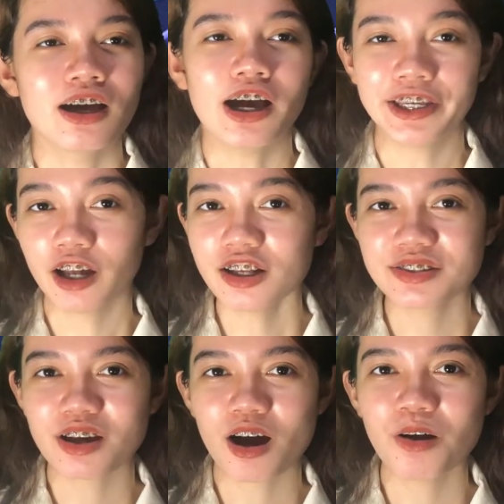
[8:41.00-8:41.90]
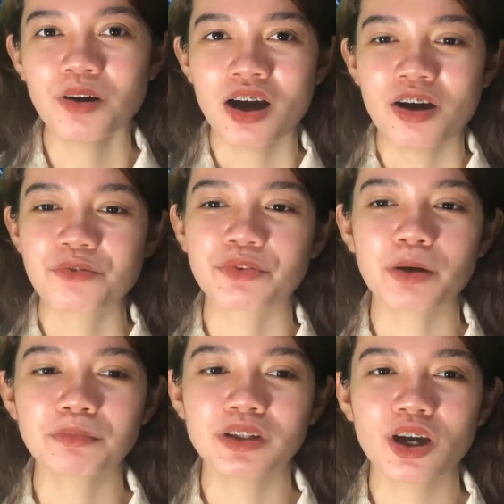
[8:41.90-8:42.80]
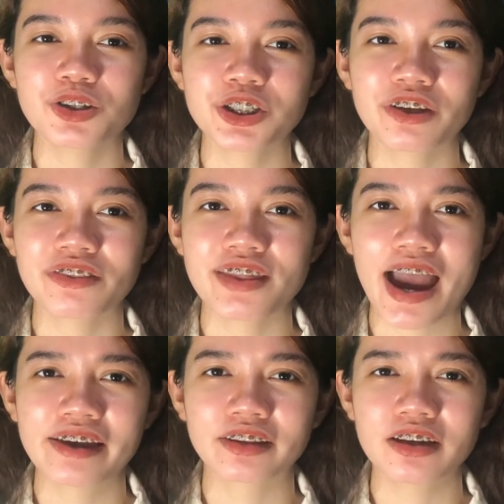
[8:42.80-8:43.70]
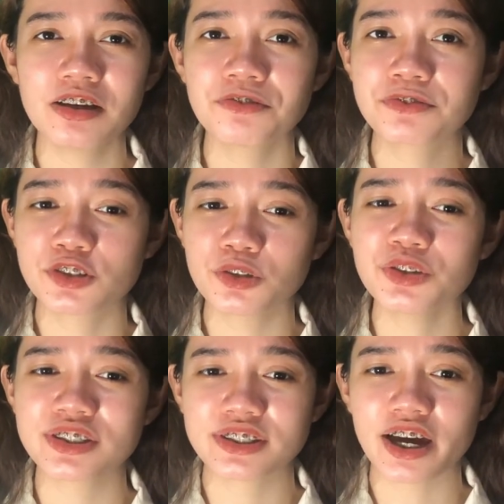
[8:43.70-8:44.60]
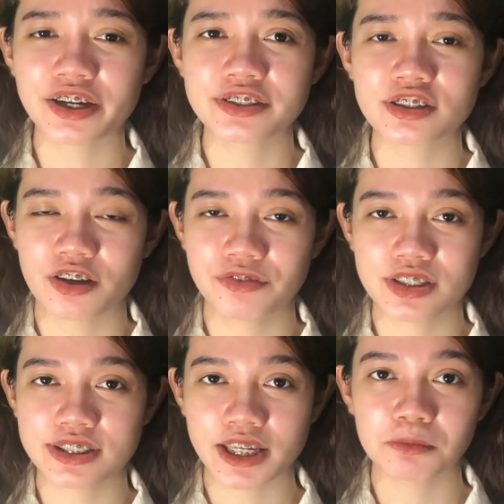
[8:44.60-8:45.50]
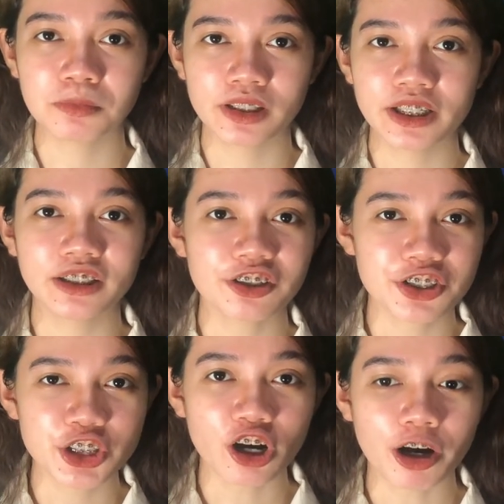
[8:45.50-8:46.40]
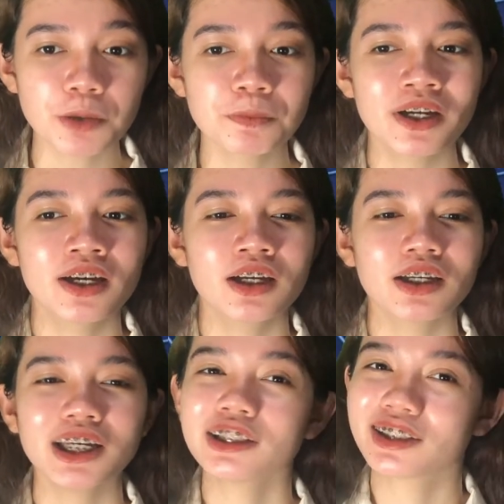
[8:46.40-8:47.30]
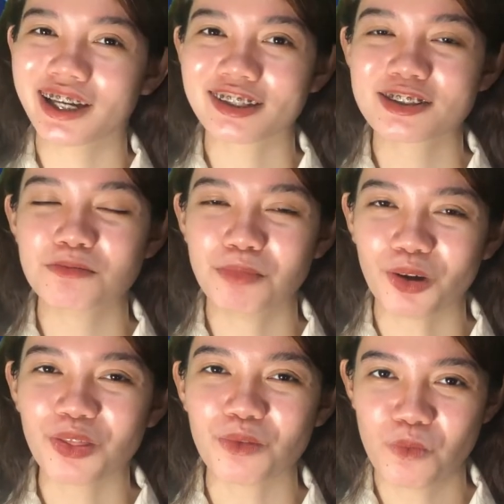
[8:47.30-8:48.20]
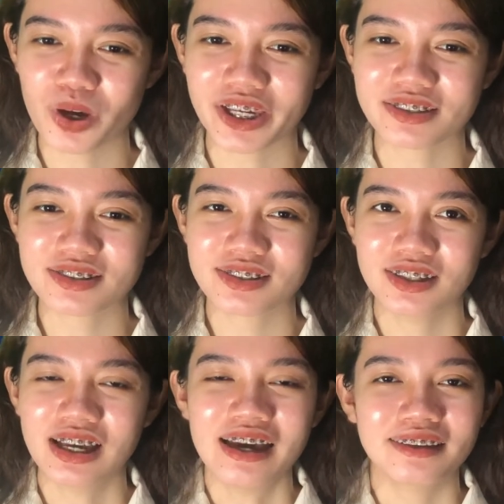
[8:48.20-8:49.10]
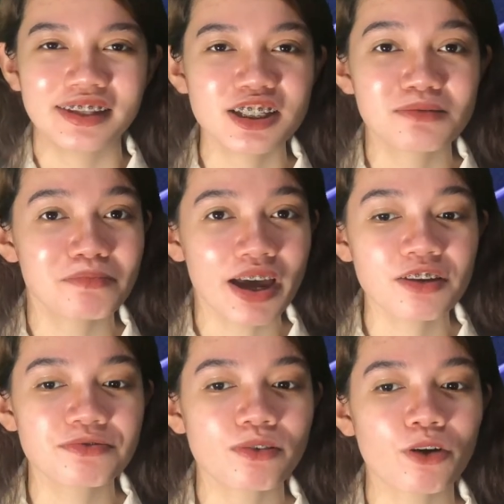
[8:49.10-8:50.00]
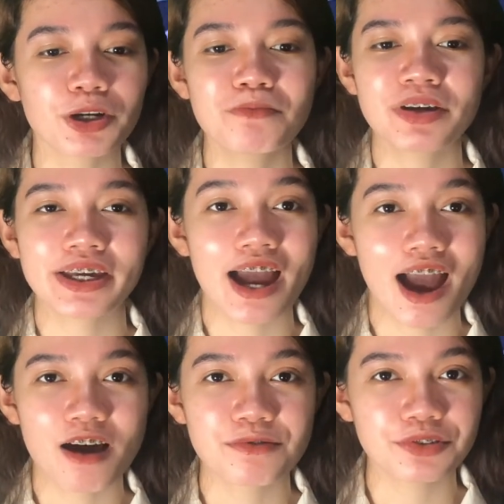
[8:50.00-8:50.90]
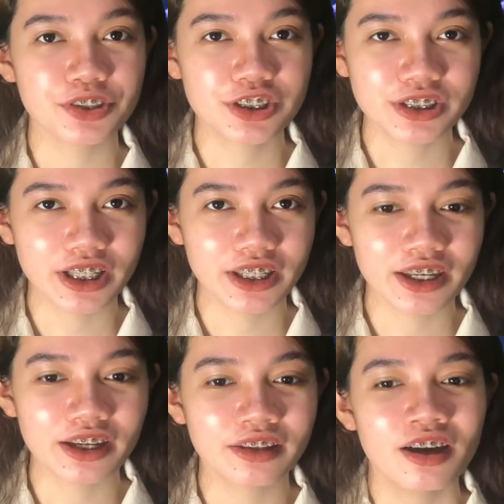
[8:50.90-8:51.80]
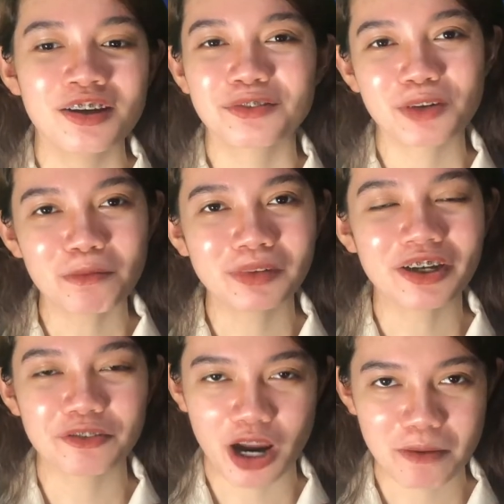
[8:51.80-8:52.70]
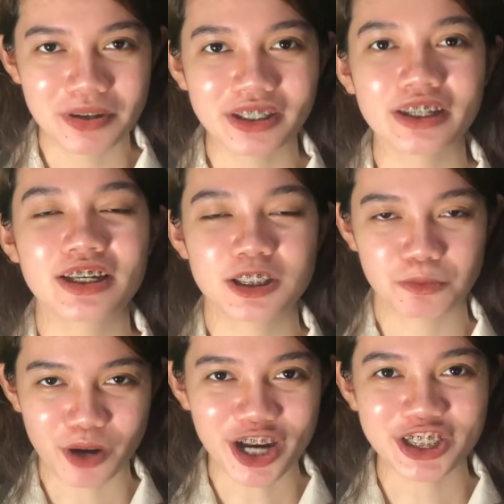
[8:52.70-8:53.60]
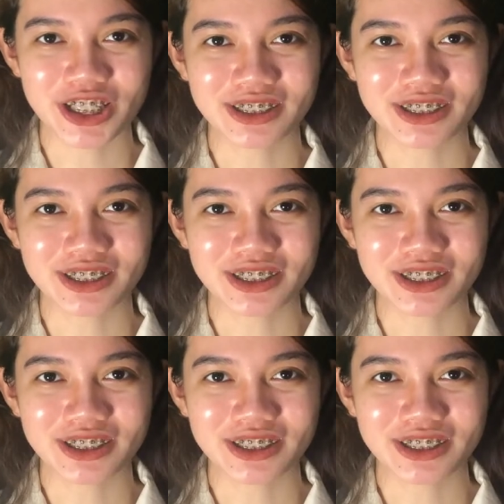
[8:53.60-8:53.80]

And also, from the notion that if two sides of the same blade are sharp, it cuts both ways. This metaphor may have originated from the Arabic expression.